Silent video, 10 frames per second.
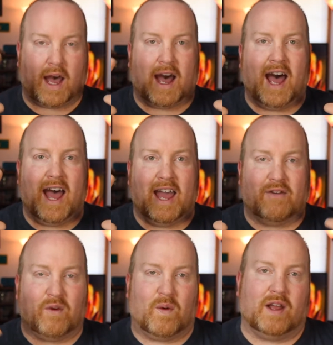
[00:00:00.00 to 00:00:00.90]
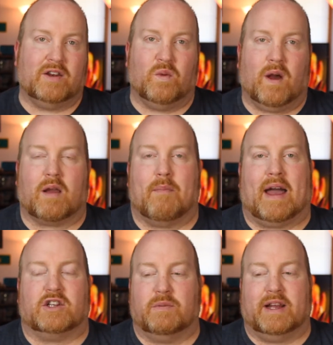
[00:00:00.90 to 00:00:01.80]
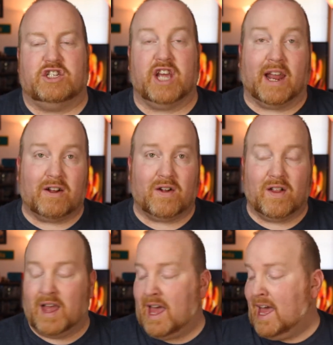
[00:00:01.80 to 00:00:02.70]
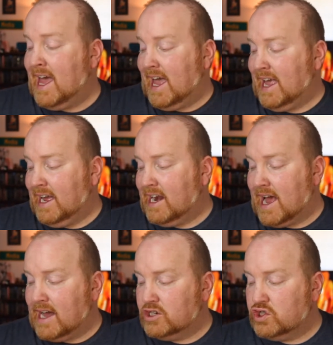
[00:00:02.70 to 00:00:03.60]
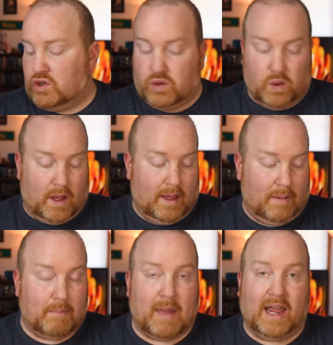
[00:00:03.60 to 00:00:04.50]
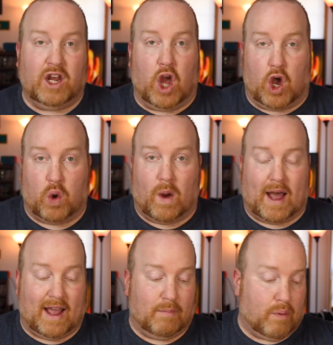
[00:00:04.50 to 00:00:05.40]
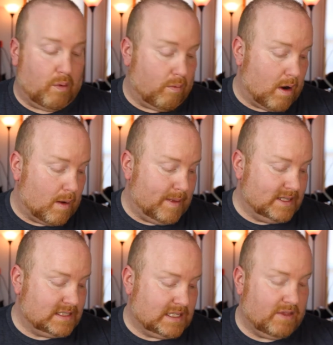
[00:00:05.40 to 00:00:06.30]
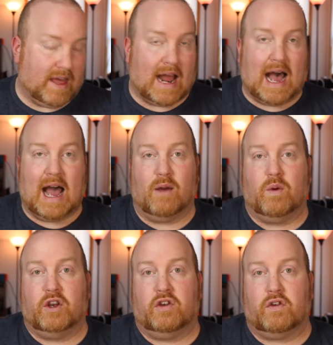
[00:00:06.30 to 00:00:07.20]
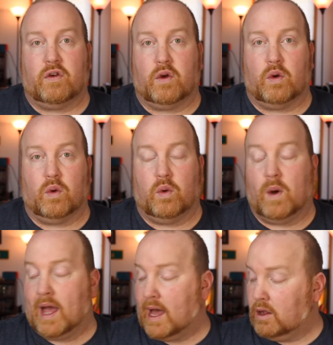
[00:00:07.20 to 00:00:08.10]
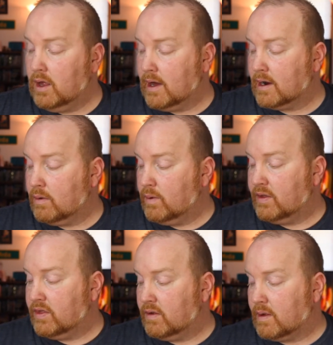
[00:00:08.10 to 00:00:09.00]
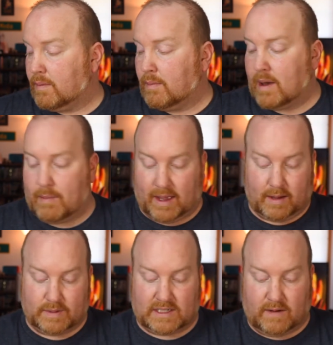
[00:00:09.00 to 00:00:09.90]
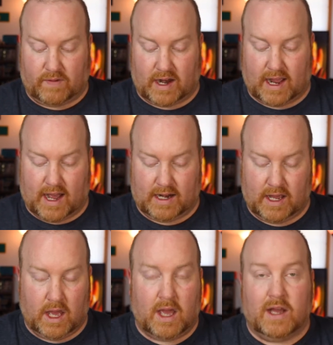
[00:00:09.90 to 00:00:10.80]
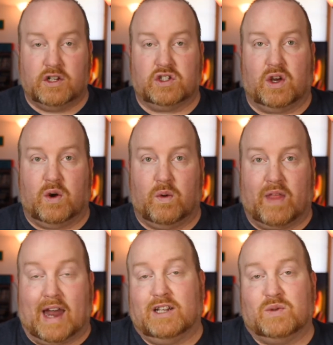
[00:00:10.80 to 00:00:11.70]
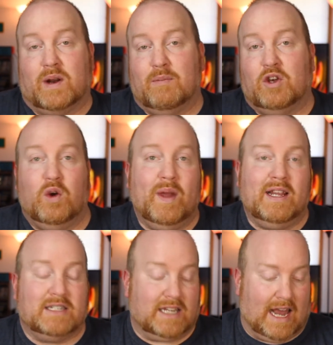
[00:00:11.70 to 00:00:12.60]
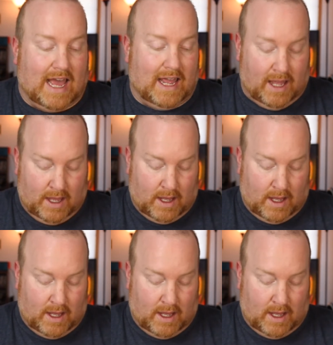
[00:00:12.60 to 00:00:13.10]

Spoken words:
Hi everyone, welcome back to my channel. And as you may know, I promised that I would do a look with some of my makeup stuff that I got. So that is what I'm doing today.